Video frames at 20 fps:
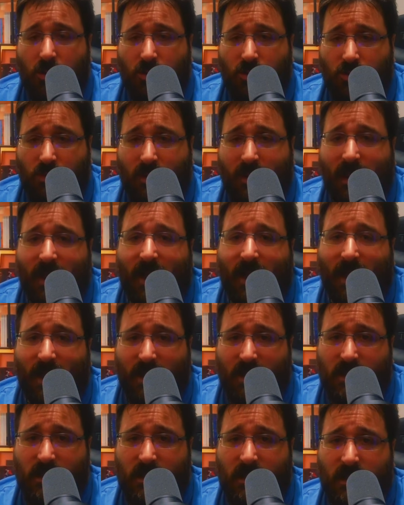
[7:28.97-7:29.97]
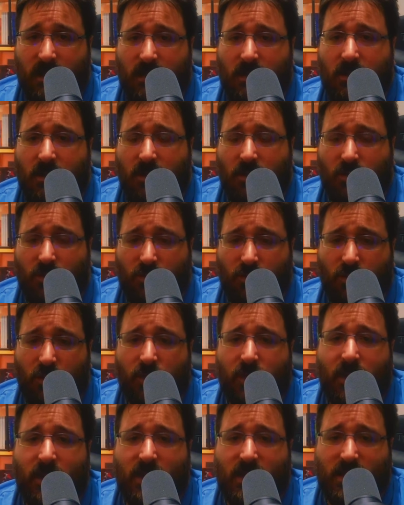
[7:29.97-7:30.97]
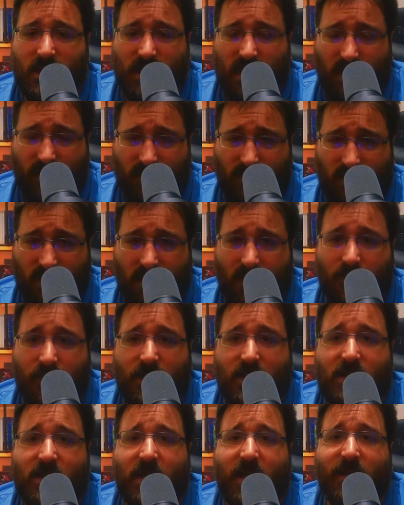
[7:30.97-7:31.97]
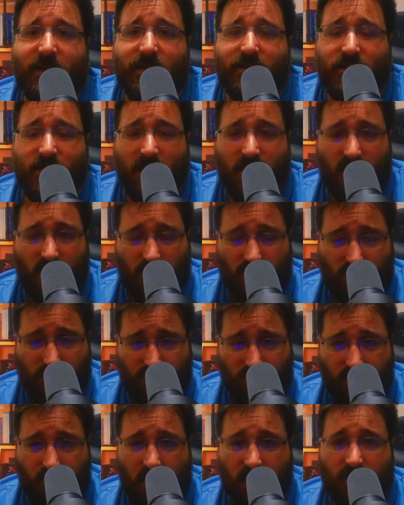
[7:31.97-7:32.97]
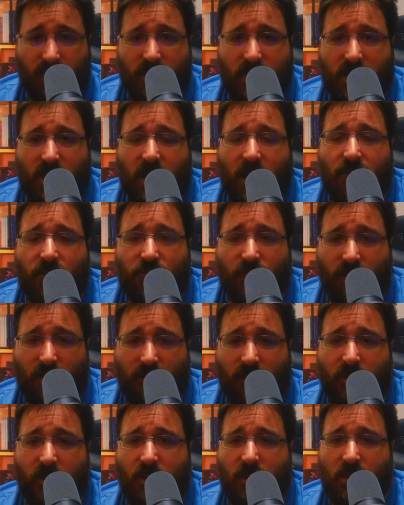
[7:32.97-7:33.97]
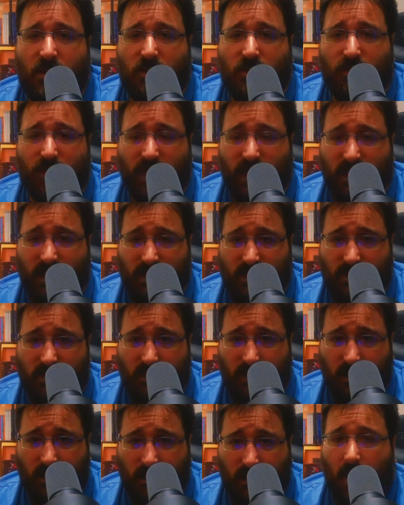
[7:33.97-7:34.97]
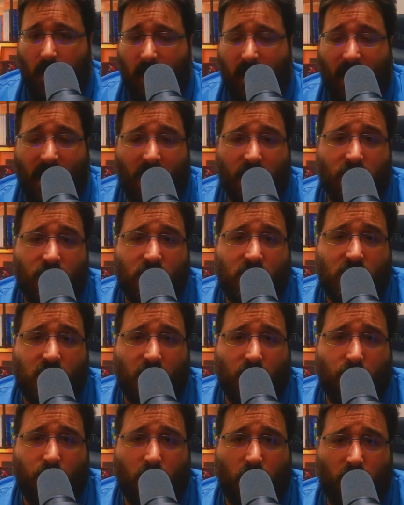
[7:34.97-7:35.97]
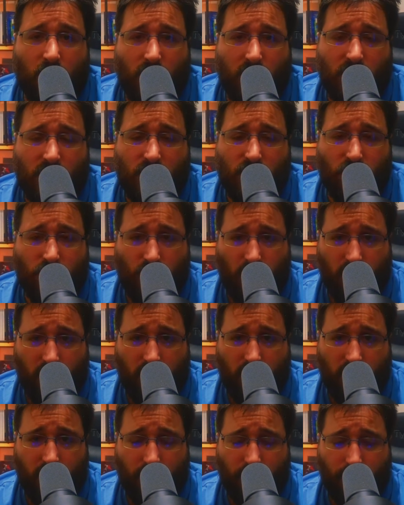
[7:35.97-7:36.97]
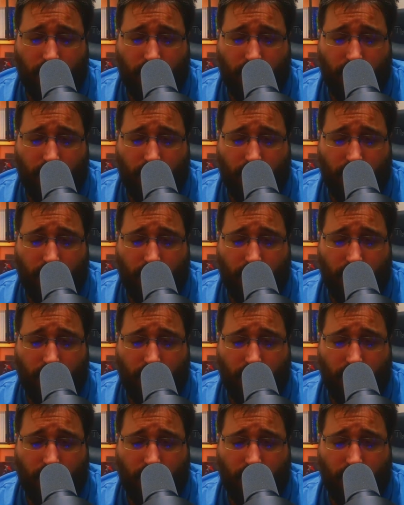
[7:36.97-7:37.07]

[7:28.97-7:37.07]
you get access to the seventy percent, thirty percent revenue split. How do sub points work?